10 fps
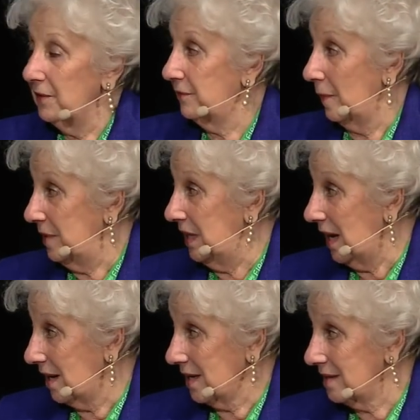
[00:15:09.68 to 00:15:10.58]
there's
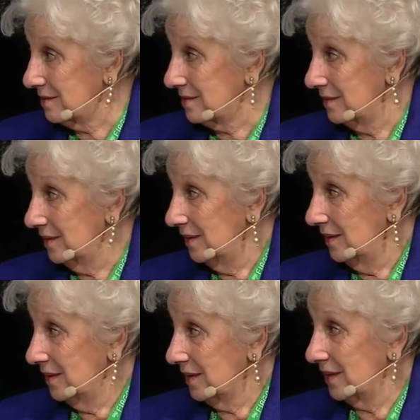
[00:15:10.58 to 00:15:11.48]
this group of
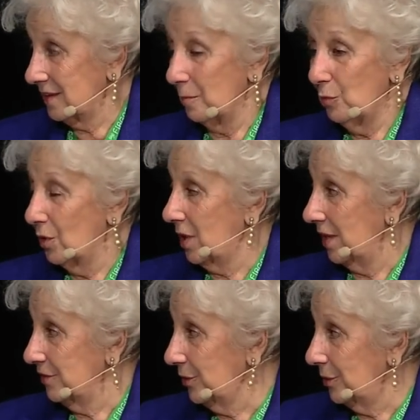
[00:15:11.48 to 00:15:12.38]

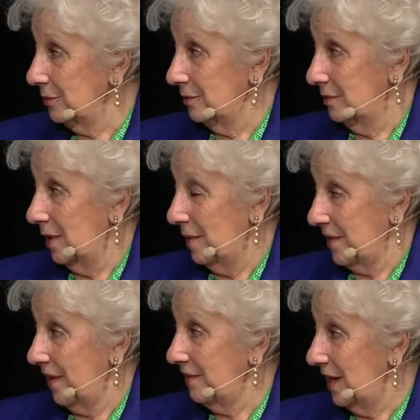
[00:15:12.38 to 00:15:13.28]
relatives and family
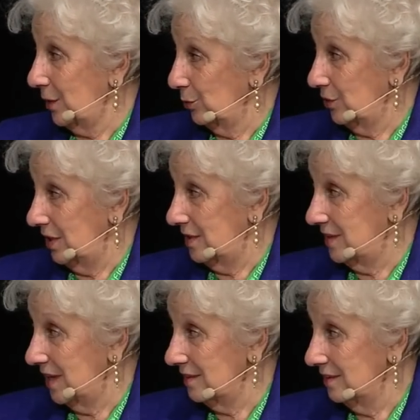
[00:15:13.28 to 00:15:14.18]
members who are
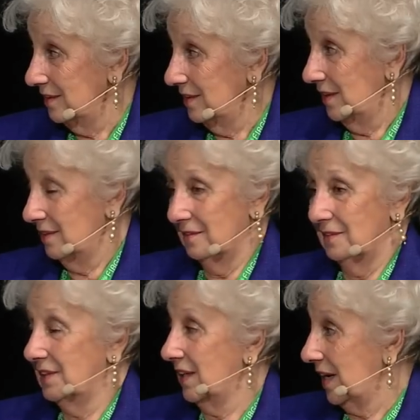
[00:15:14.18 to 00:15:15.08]
seeking
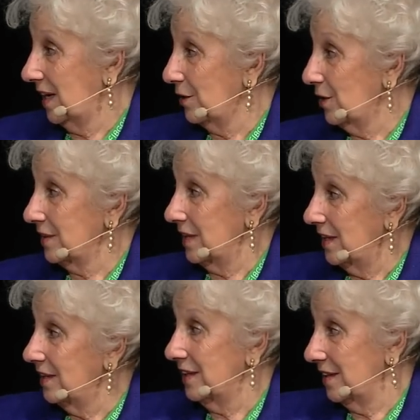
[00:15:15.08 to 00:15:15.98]
in
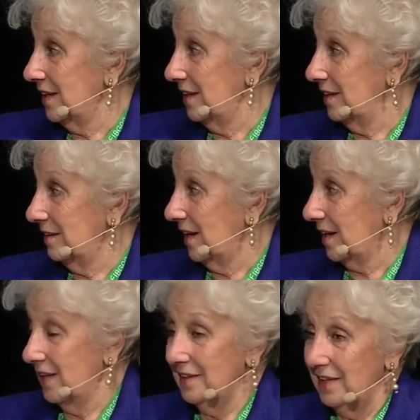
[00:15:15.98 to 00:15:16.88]
a quest for
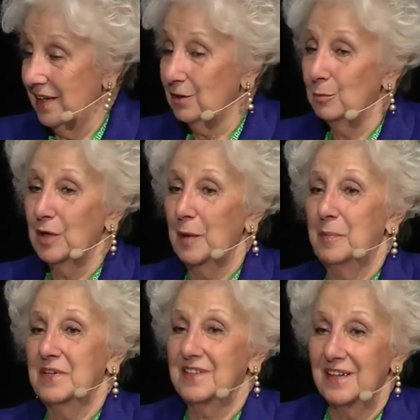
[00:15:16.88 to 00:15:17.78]
truth and for
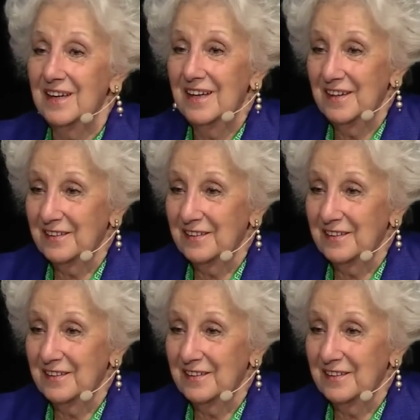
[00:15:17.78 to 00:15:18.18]
justice.